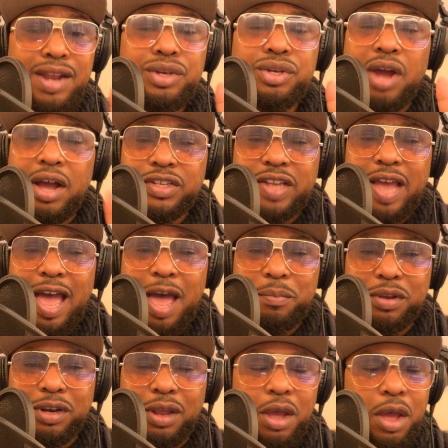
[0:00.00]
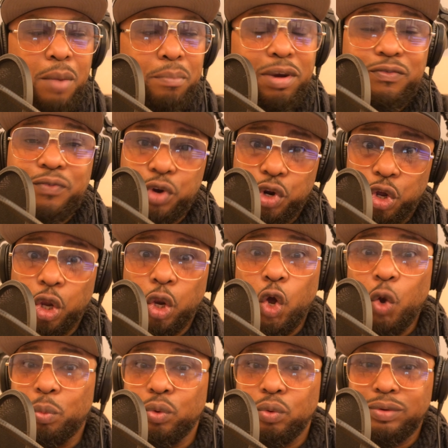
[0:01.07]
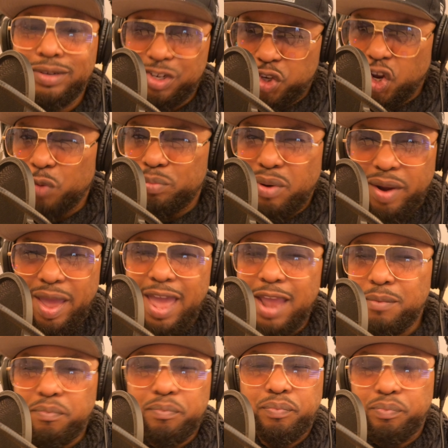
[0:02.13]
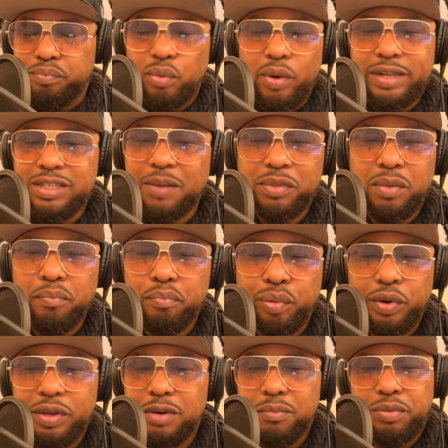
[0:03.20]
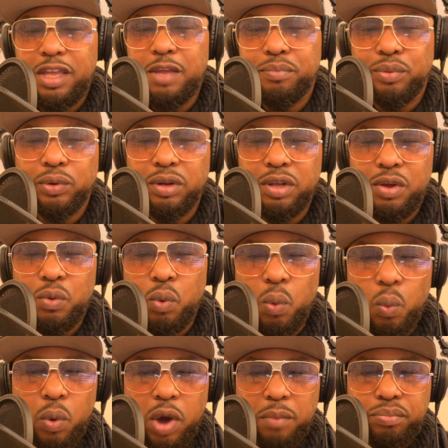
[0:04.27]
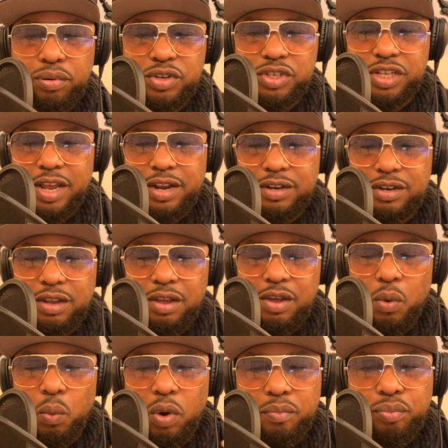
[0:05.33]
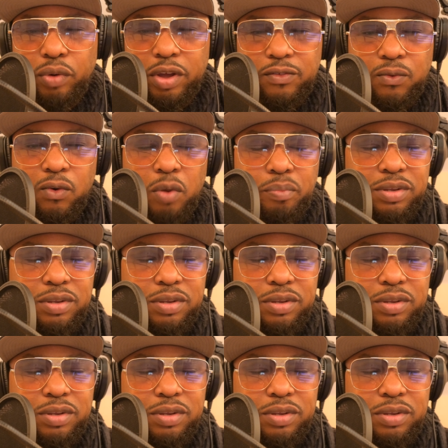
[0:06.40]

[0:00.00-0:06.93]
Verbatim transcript: It does happen, but for the global, you're talking about eight point something billion people. We're one percent, one point four